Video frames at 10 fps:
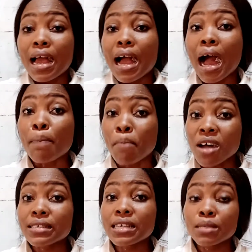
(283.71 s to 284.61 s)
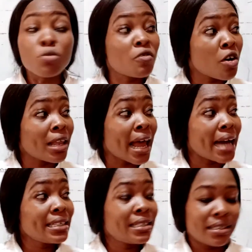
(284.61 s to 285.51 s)
Our buses move on
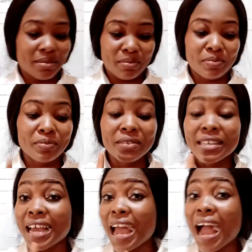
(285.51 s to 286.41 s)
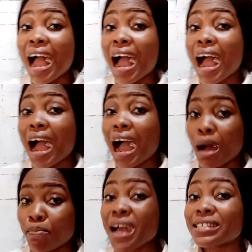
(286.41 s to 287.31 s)
land.
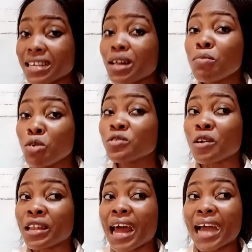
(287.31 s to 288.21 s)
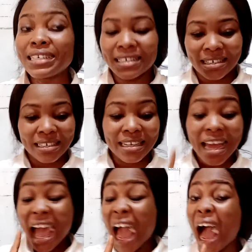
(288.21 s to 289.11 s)
Our bicycle moves on land.
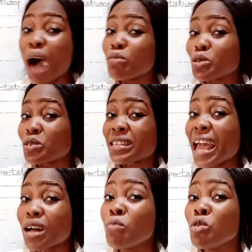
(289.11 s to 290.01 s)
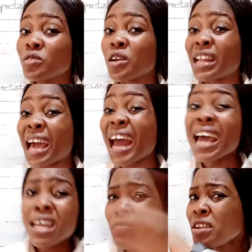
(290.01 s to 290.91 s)
Our motorcycle moves on land.
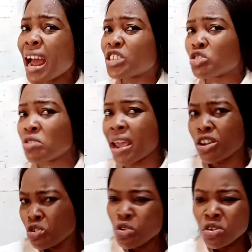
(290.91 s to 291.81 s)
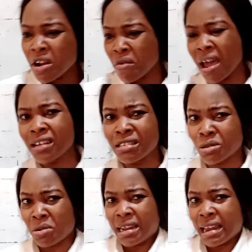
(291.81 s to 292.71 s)
And even our train, the rail is
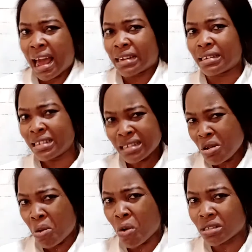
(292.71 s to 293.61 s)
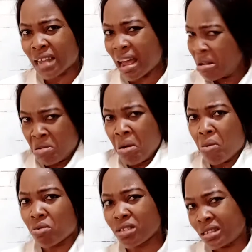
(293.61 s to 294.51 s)
on the land. Is it on water?
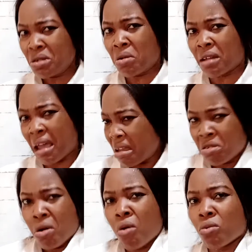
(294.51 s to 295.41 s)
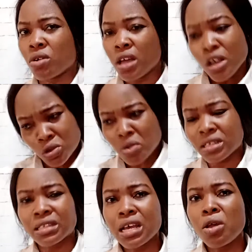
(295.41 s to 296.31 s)
No. Is it on air? No. So
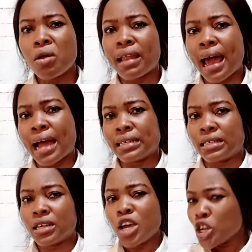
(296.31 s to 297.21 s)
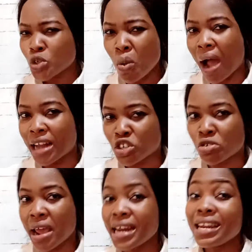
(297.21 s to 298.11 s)
it's still on land. So our
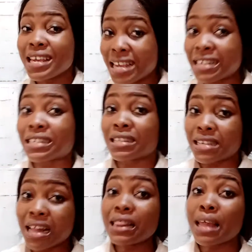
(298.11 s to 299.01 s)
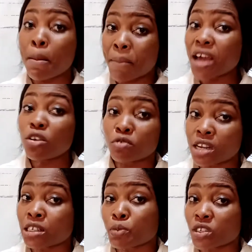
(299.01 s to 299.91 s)
train is still a part of
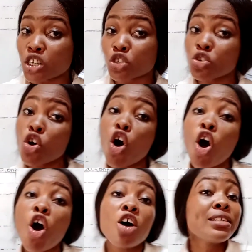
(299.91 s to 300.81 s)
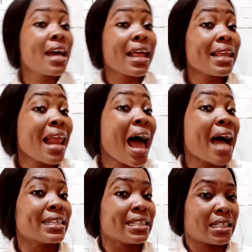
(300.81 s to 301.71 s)
transportation on
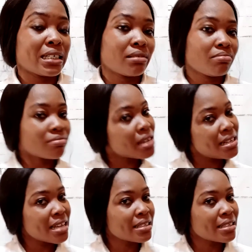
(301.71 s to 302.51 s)
land. It's as